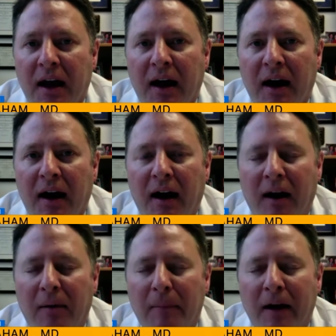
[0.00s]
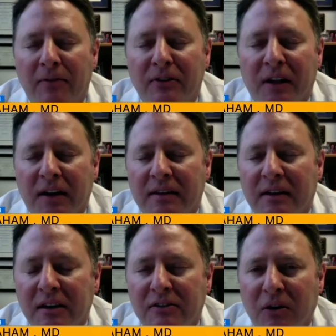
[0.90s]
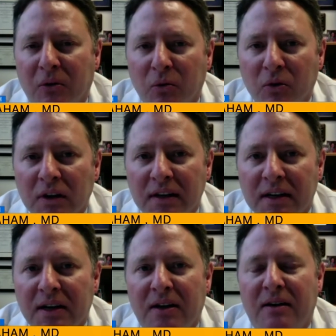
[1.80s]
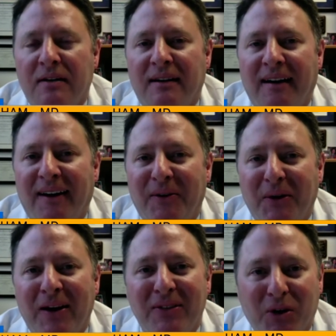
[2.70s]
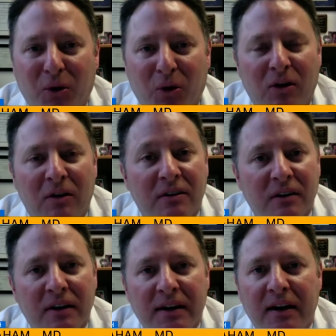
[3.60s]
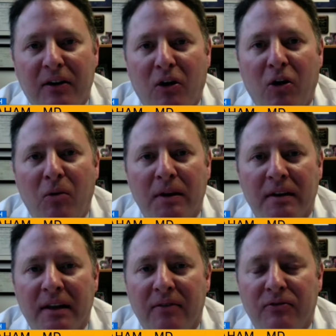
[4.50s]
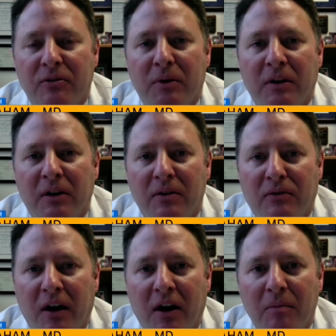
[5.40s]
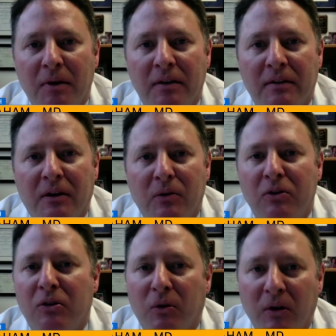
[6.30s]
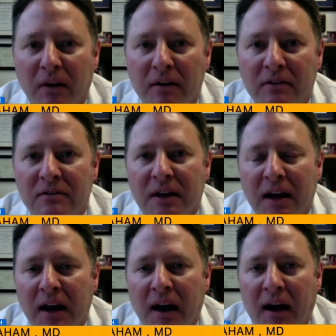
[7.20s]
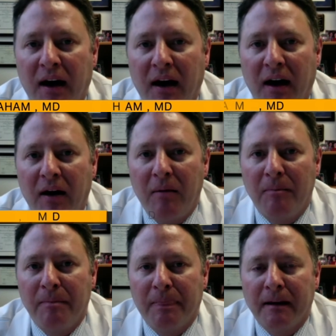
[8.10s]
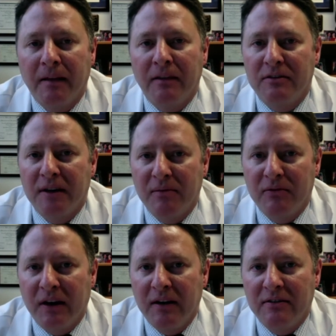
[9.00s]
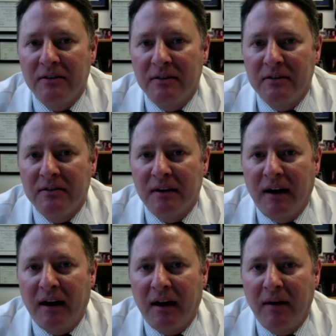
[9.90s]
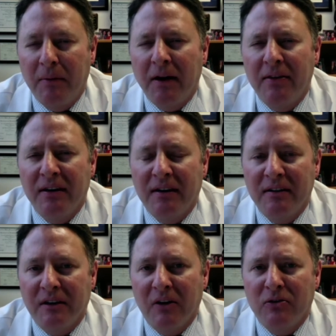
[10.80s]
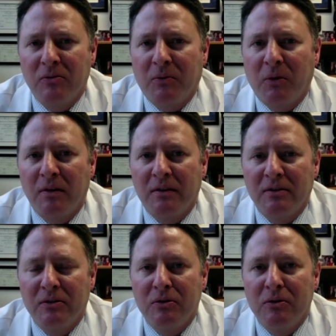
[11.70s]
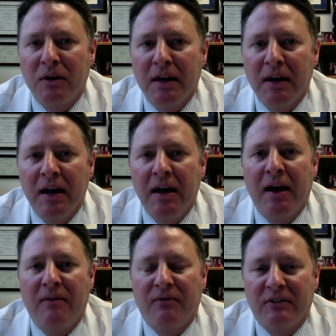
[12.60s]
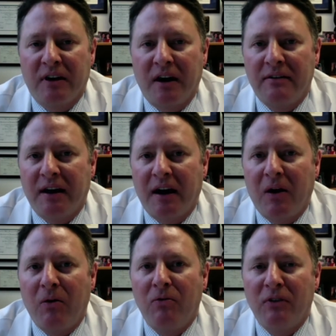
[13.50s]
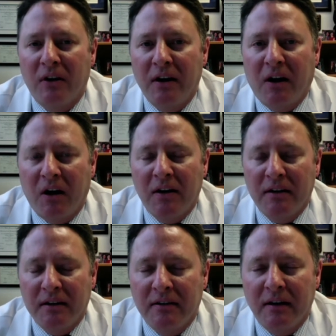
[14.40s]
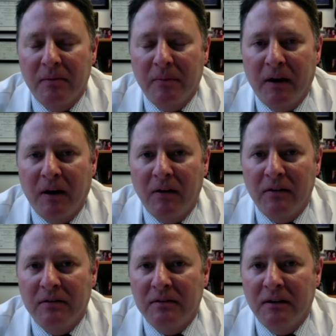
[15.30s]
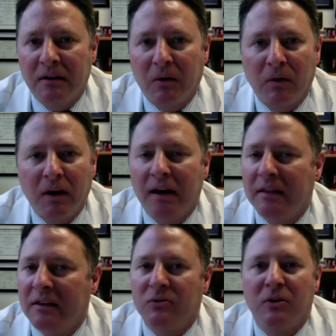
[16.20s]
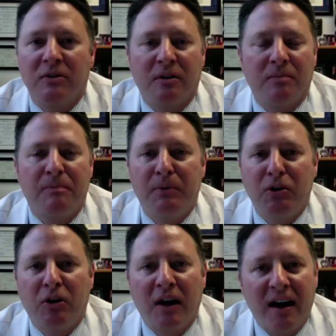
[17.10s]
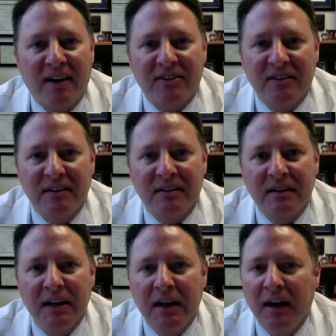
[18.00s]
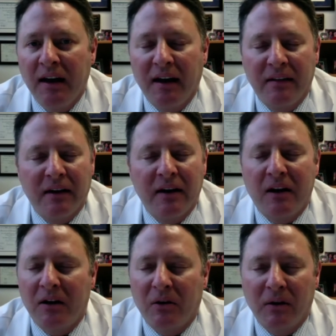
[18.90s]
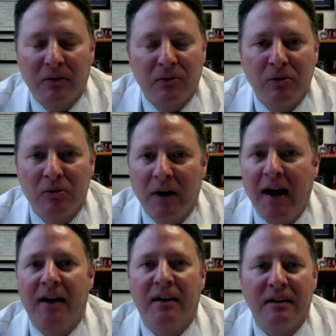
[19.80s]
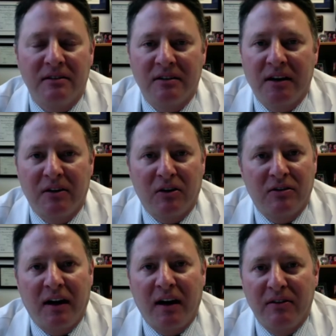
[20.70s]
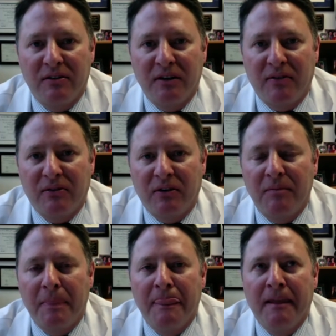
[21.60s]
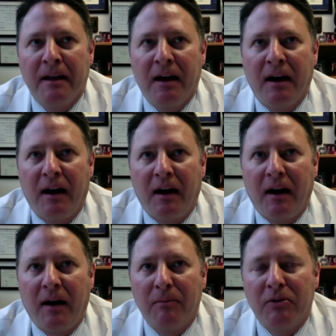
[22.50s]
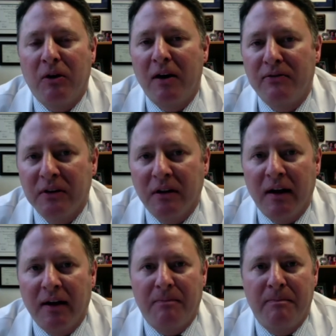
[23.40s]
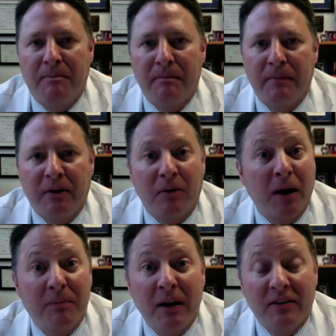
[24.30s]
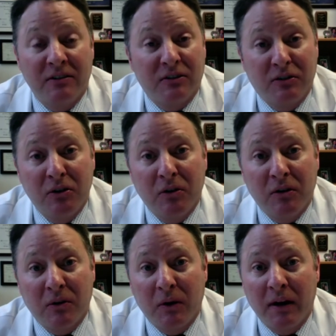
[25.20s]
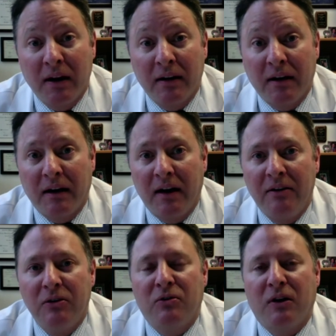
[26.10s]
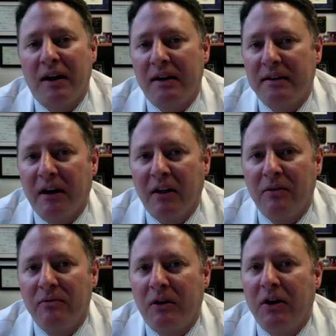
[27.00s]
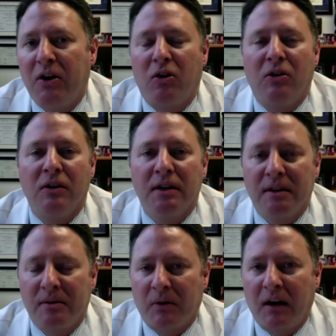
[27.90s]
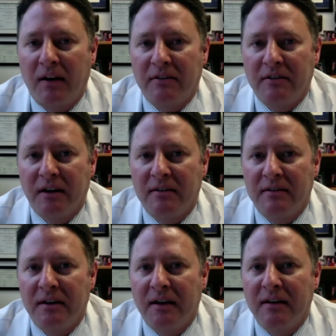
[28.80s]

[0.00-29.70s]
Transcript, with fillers: um, I feel like the kids don't really uh, round the corner until they get home into that familiar environment, their own toys, um, and the same faces. Uh, but I think it's also important to emphasize how very hard it is the parents. You know, again, this was a pure accident, and they are going through agony seeing their child suffer. Um, so I feel like they're my patients too, in a way. And I, I do try to tell them very early in the process that